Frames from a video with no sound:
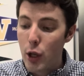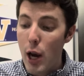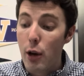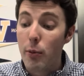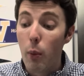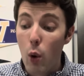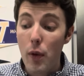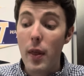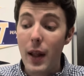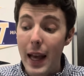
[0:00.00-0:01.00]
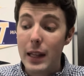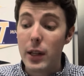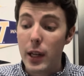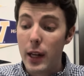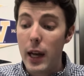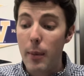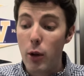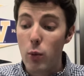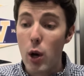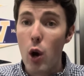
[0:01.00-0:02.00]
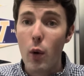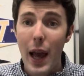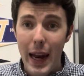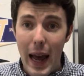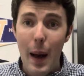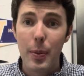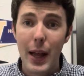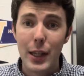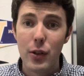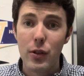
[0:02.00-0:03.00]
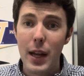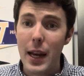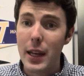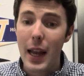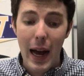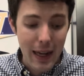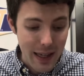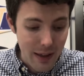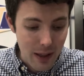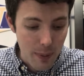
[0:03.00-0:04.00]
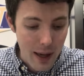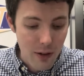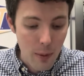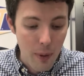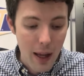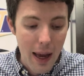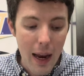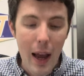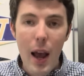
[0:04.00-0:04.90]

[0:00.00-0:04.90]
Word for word: it's more than likely going to come on the road at Appalachian State. Not an easy place to play.